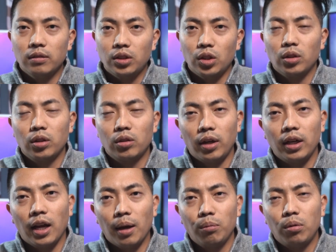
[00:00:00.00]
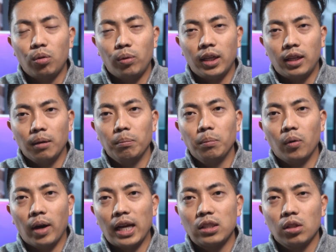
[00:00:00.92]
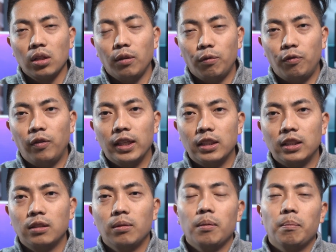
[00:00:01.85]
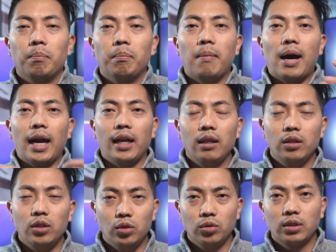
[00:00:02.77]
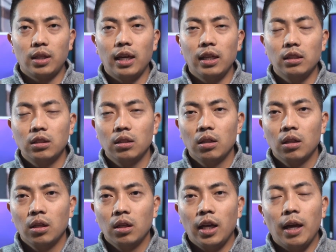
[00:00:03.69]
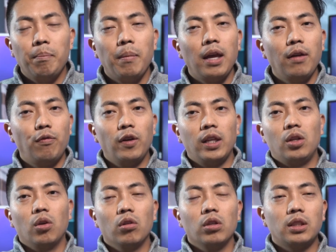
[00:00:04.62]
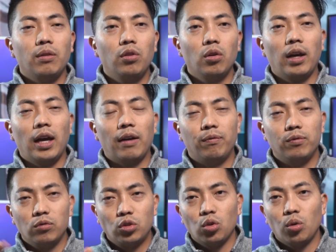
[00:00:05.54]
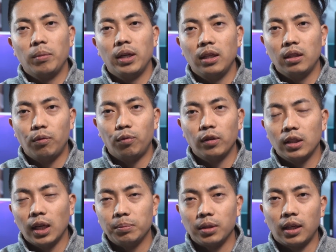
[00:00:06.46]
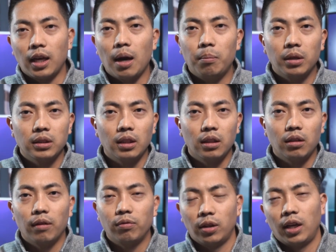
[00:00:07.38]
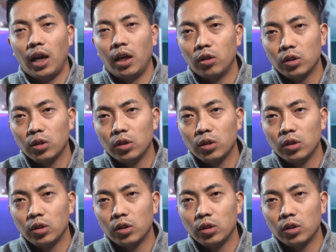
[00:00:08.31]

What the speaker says: Zhiyun Crane M3 gimbal actually fits my use case. It may fit yours if you don't have so many different types of cameras that you have to cater